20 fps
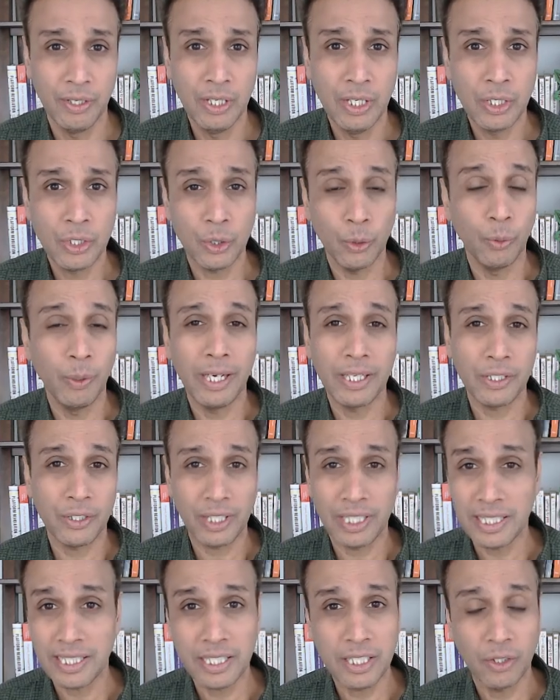So as you
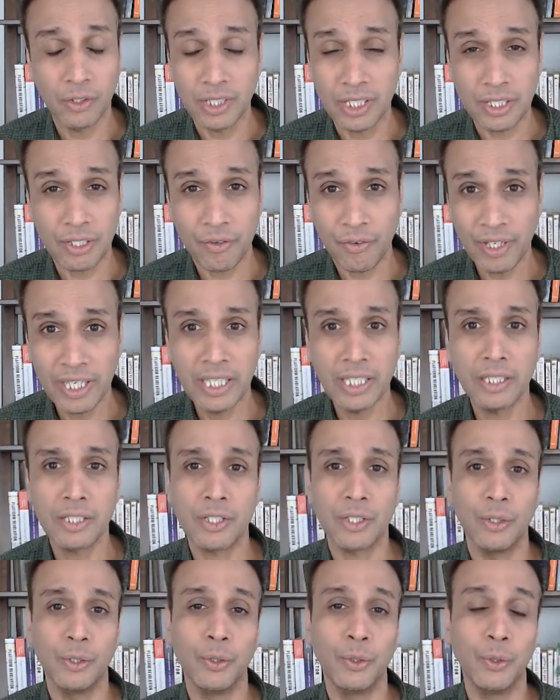can see on the screen,
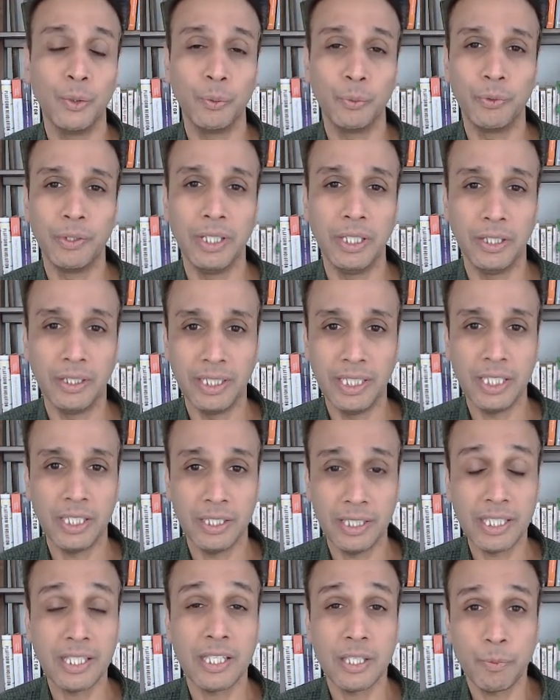so
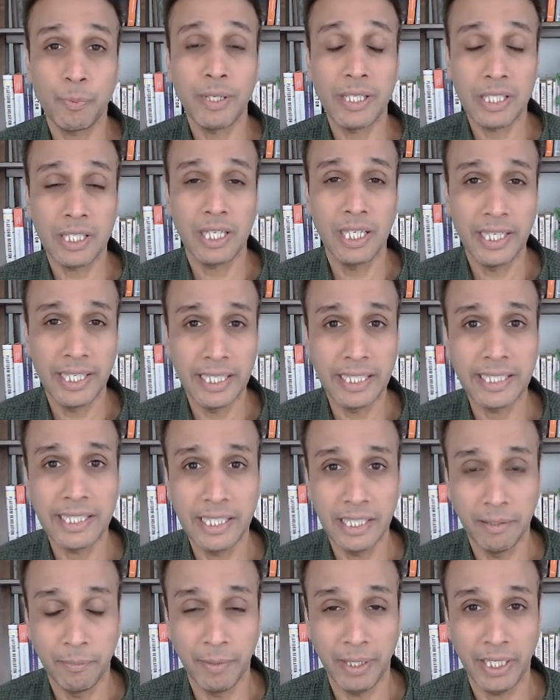this is basically a
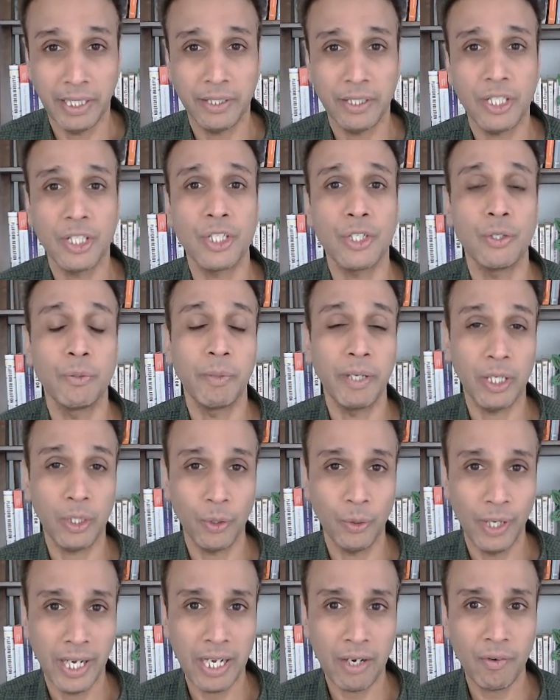TMA, tissue
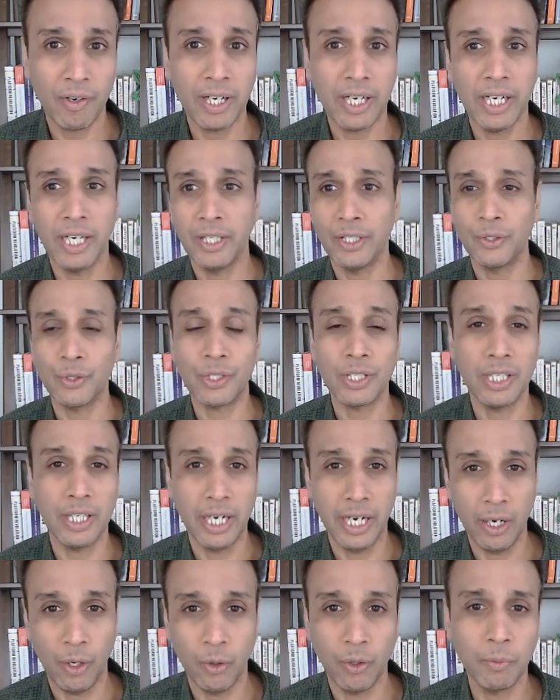microarray, and you see
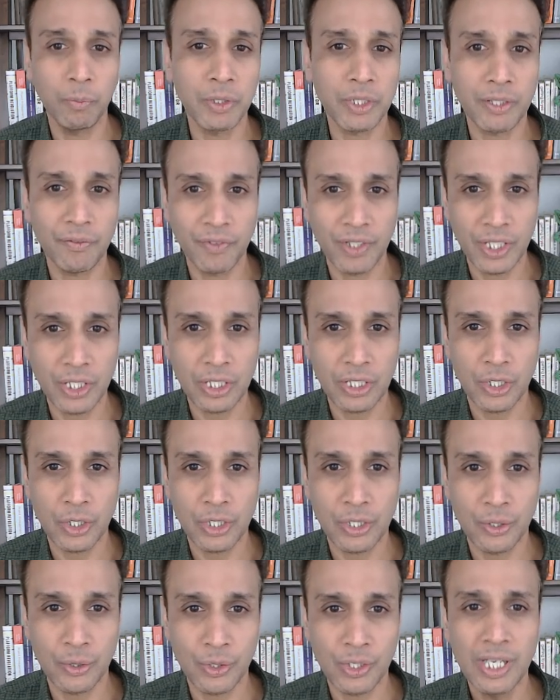a whole bunch of these
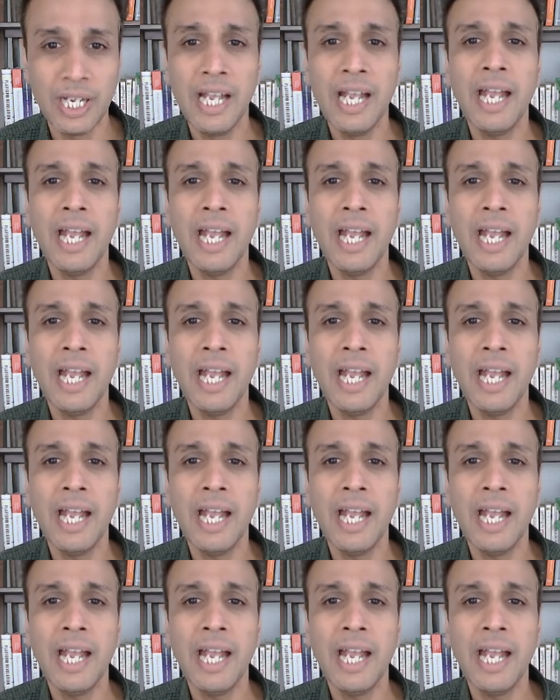tissues.